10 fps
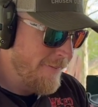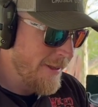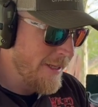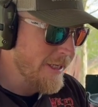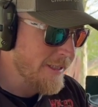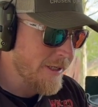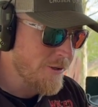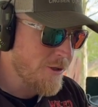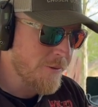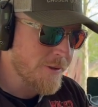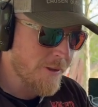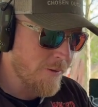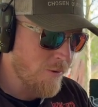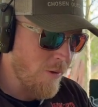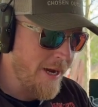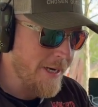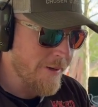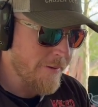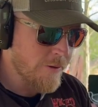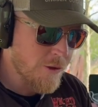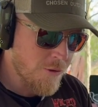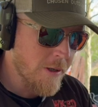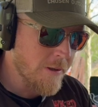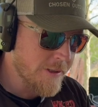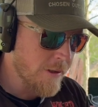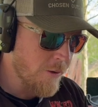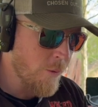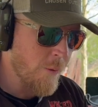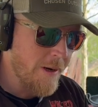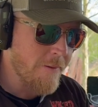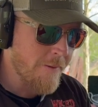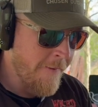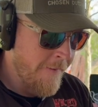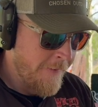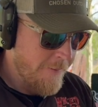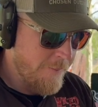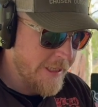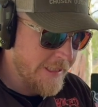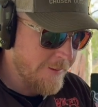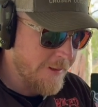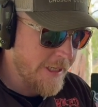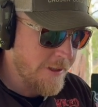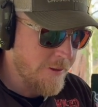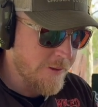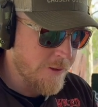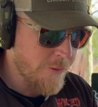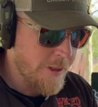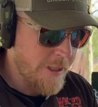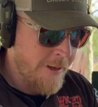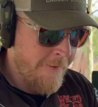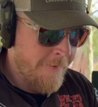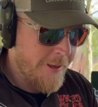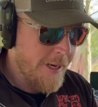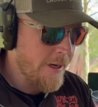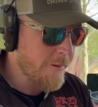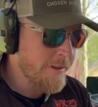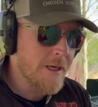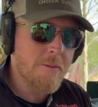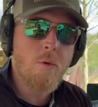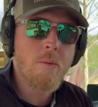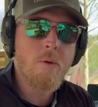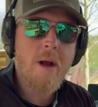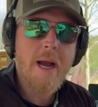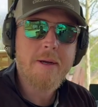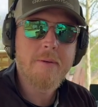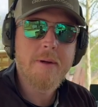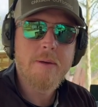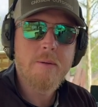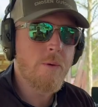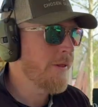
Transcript: This gun shoots great. The trigger's a little weird, but as I'm getting used to it, I'm getting more and more accurate with